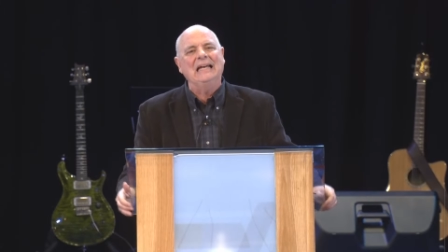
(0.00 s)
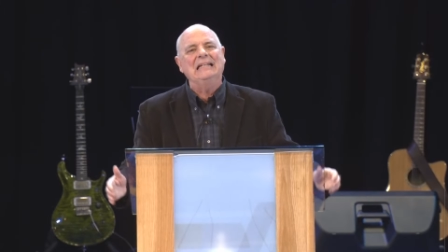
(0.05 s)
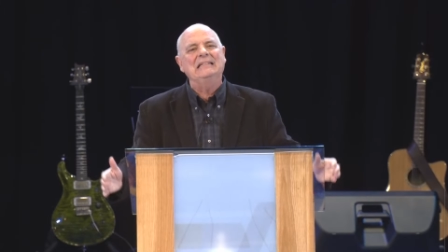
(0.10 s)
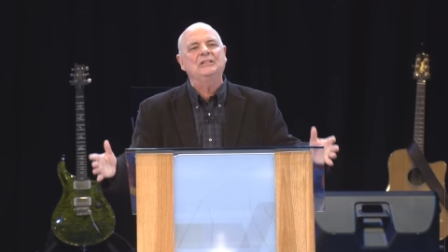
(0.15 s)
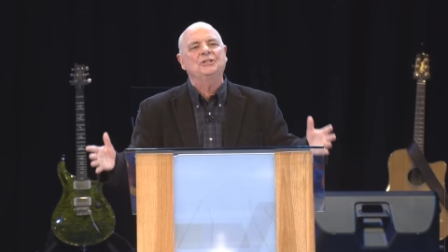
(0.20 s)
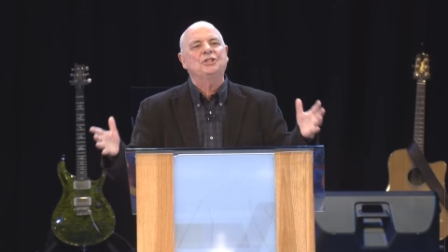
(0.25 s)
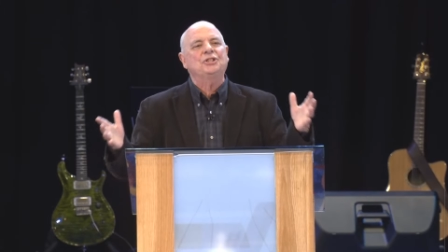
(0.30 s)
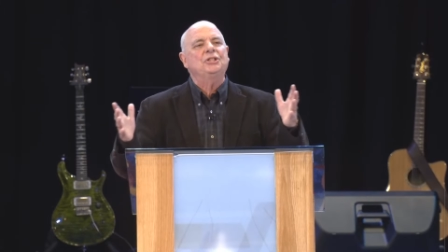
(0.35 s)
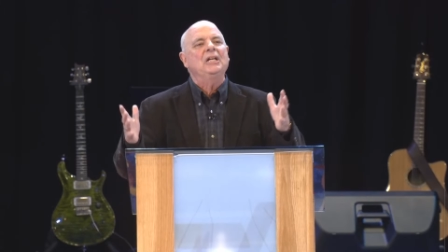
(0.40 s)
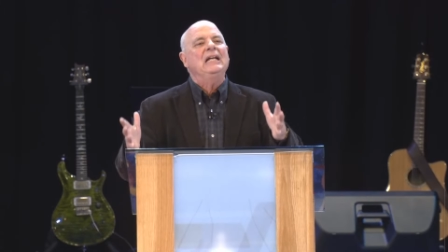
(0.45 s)

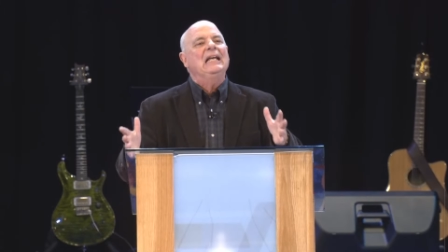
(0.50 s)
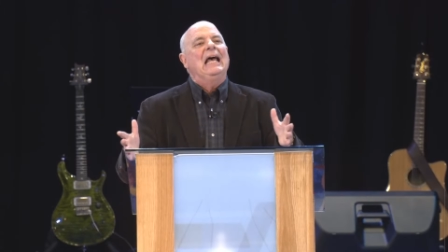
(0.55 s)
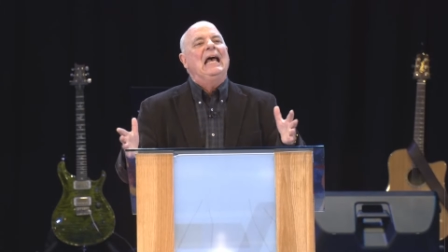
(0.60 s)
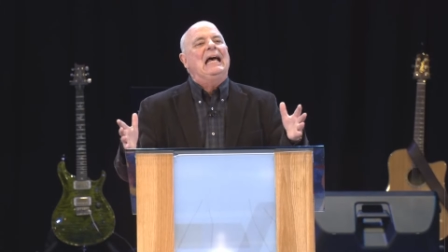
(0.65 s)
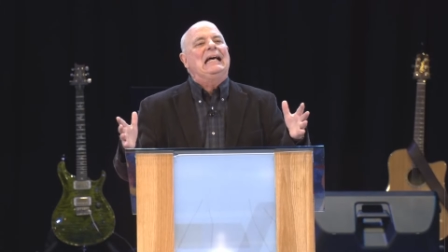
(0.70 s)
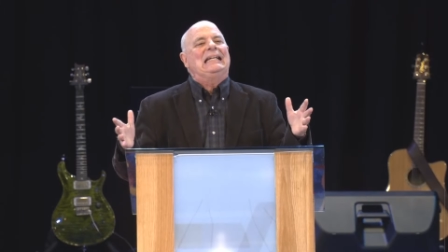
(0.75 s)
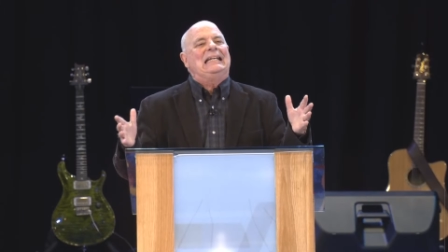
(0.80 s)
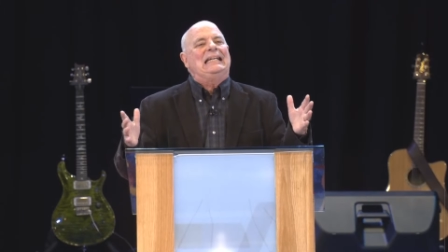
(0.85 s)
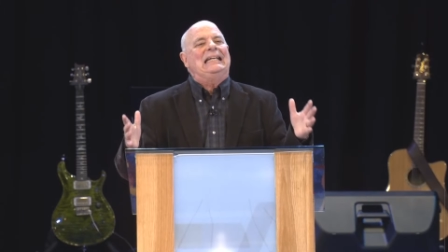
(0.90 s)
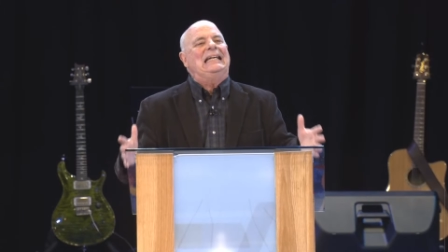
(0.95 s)
And,
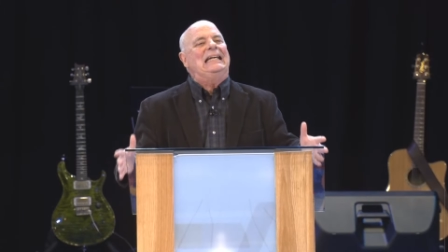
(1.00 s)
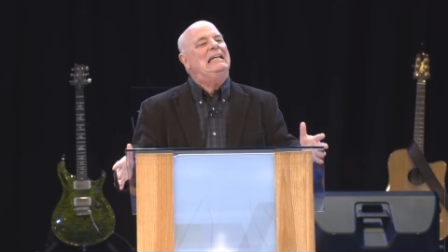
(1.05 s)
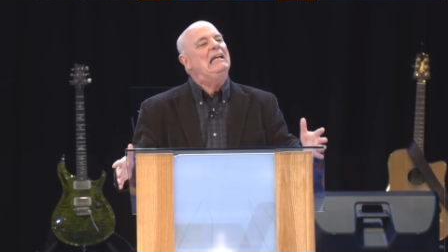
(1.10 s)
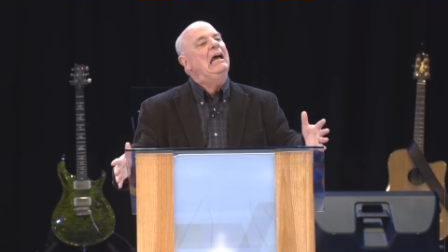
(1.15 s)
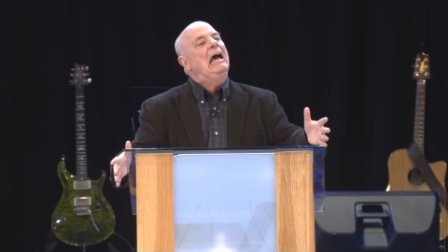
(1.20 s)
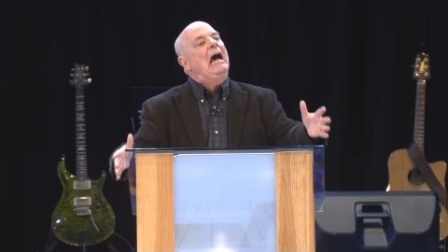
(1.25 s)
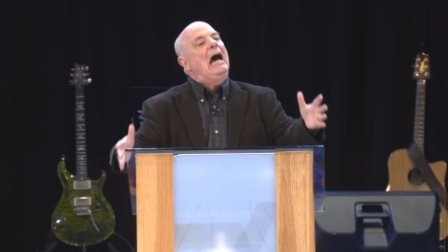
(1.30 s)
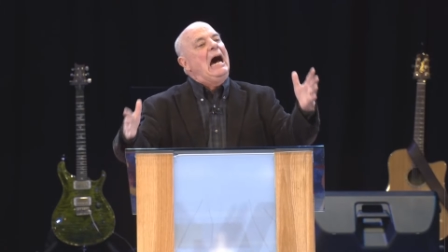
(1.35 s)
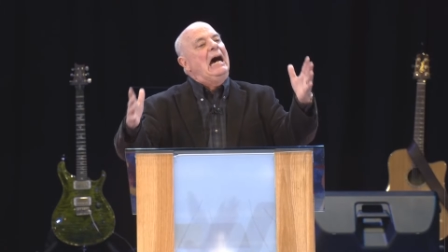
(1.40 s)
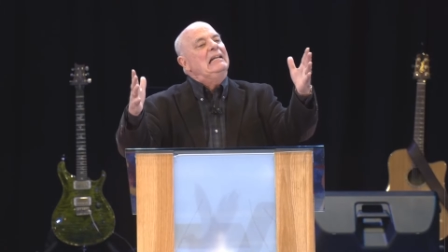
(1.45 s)
and he
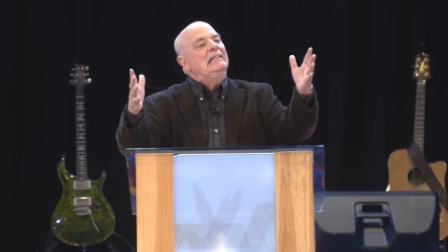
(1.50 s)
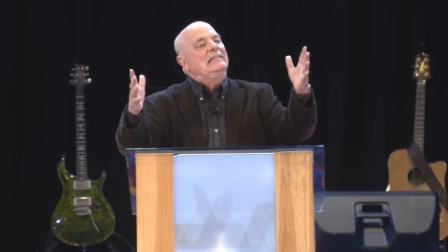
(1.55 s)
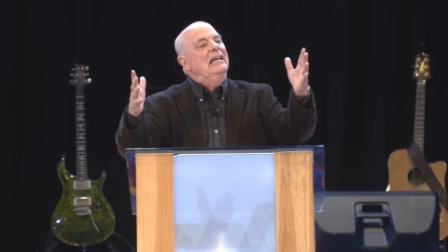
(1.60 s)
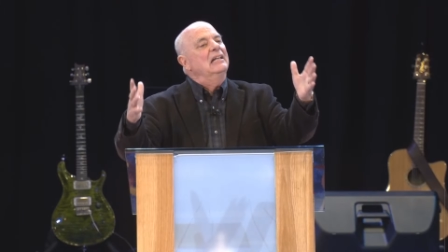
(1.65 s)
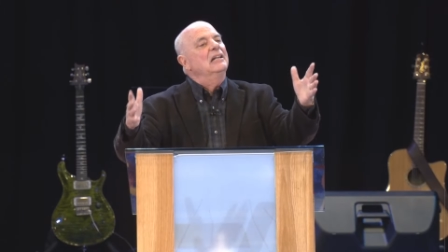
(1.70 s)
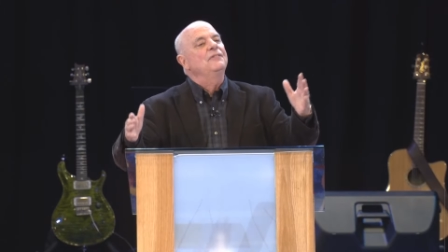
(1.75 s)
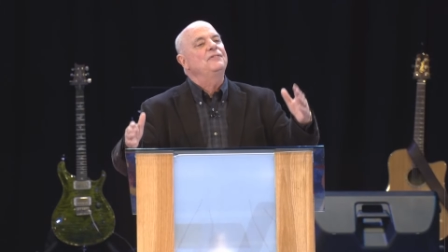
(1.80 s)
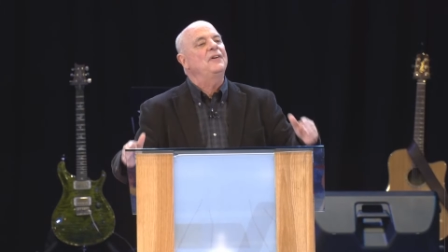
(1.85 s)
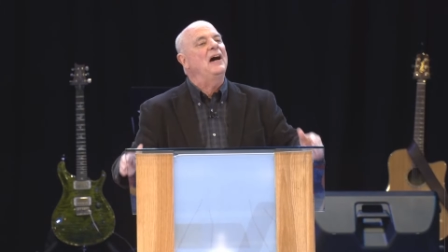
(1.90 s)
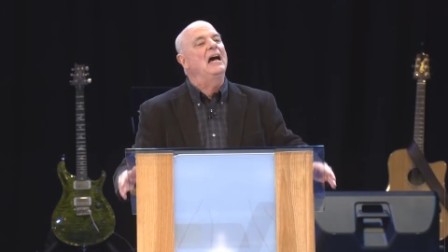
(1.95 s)

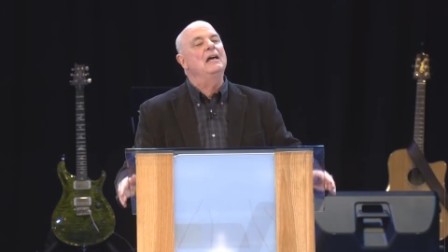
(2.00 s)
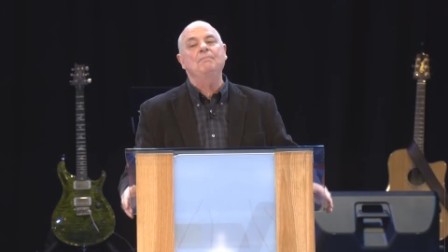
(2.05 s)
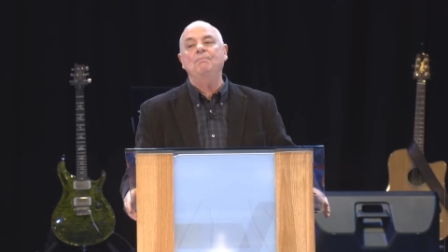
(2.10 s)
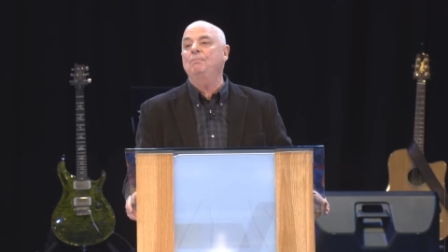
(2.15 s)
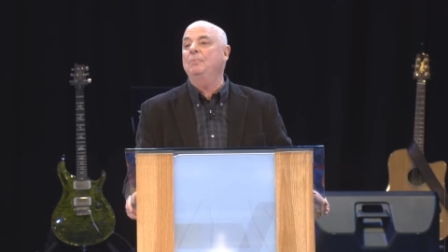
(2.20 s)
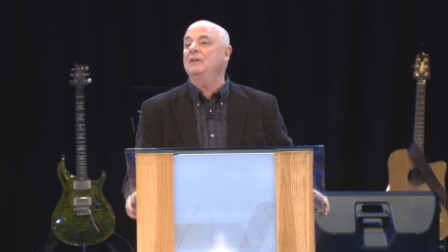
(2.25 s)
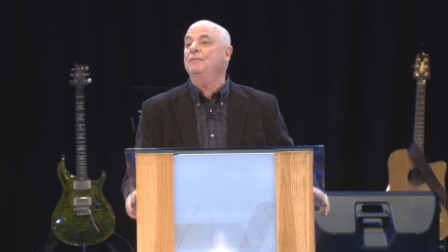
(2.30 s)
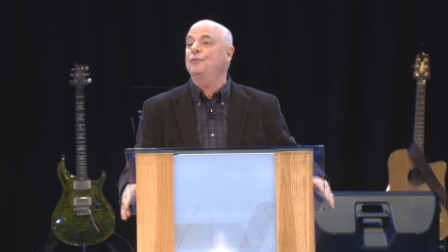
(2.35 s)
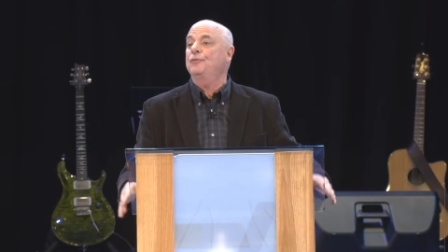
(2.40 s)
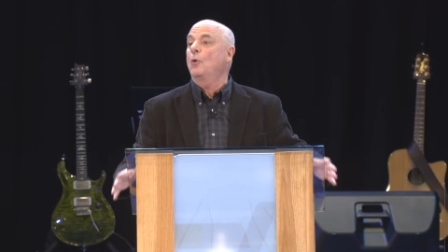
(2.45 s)
identified
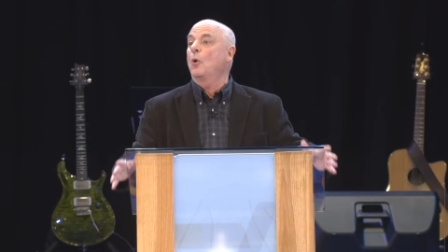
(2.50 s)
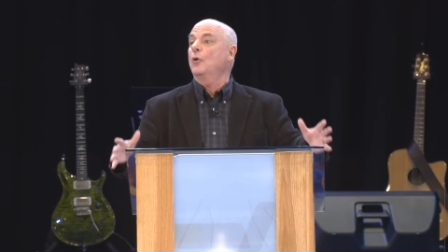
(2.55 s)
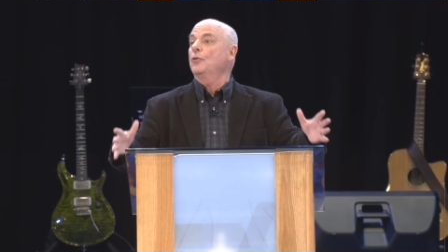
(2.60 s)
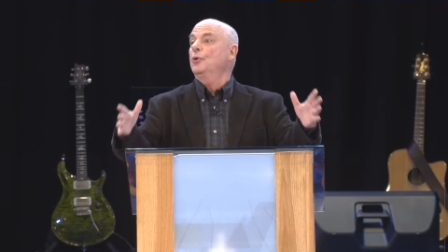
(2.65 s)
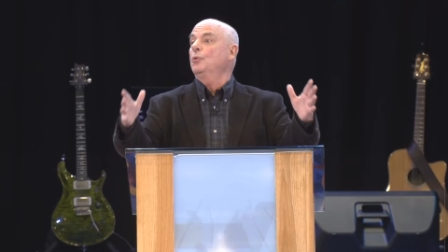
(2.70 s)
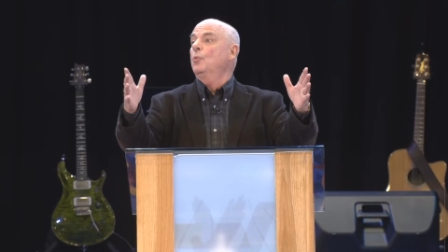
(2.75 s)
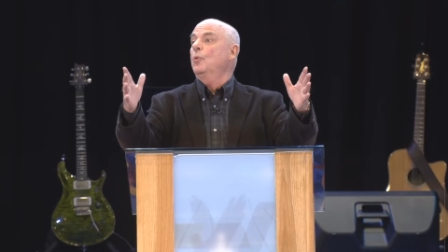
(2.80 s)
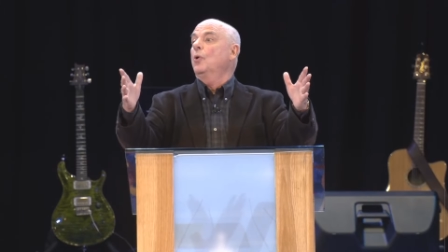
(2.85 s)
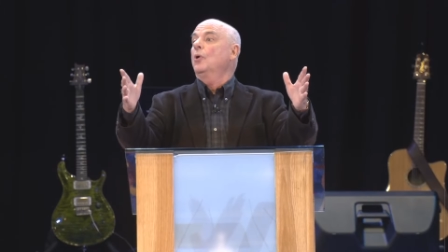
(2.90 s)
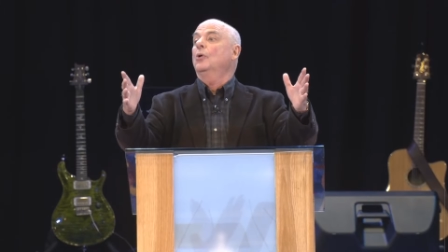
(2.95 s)
before
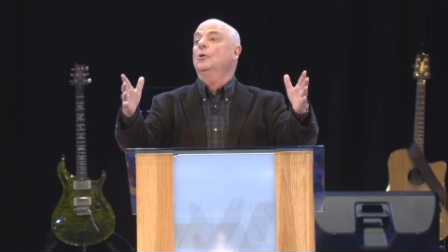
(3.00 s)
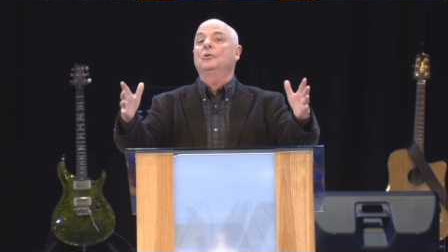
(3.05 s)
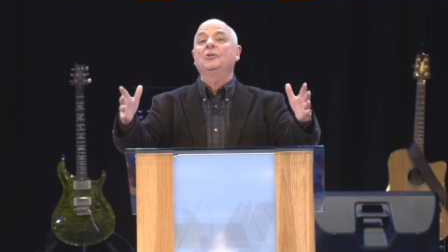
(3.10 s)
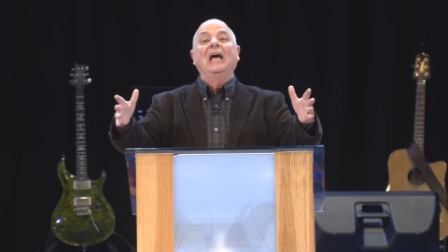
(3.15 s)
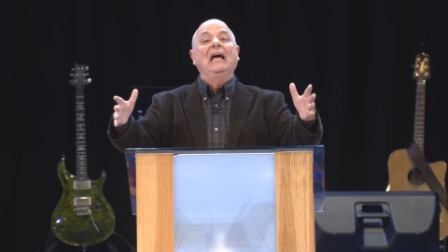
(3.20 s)
the world